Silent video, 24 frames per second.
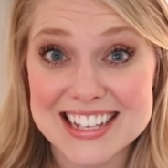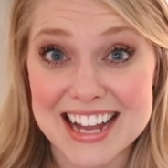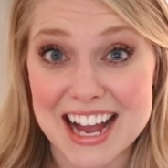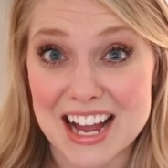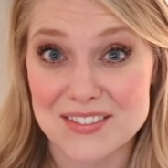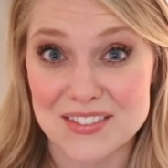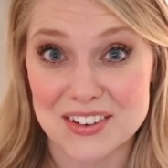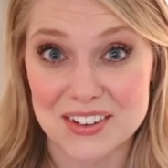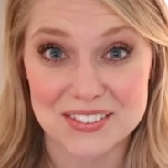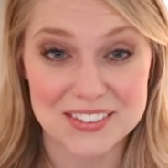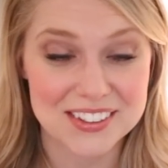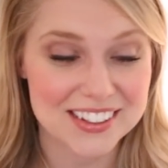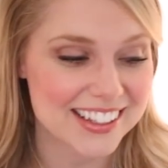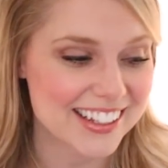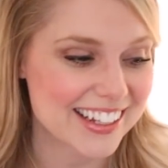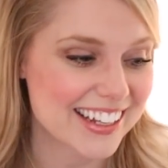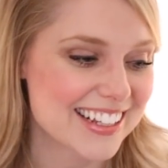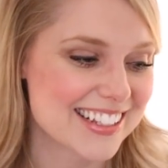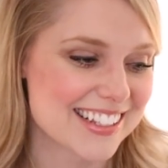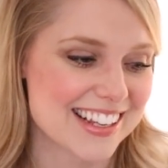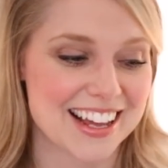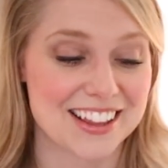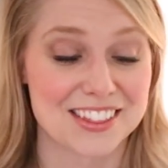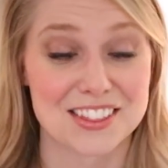time. It really
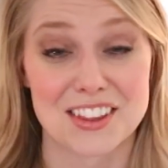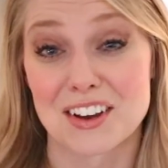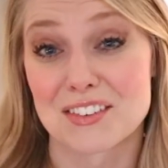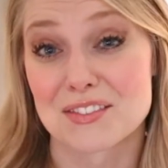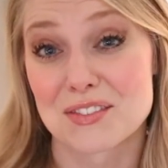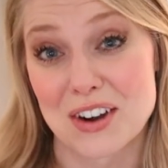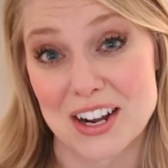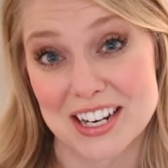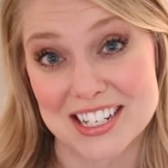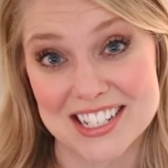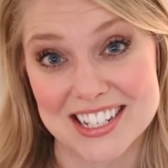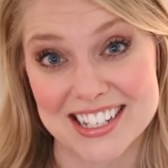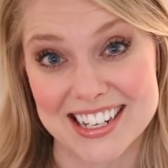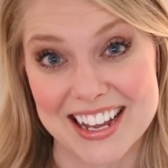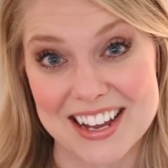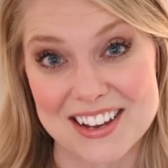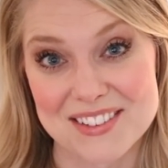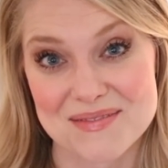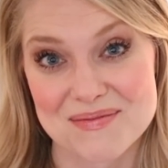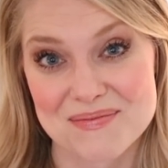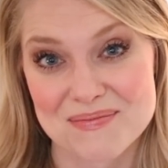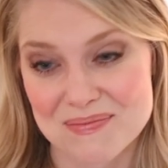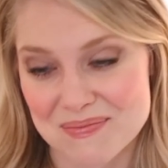is. I love watching it.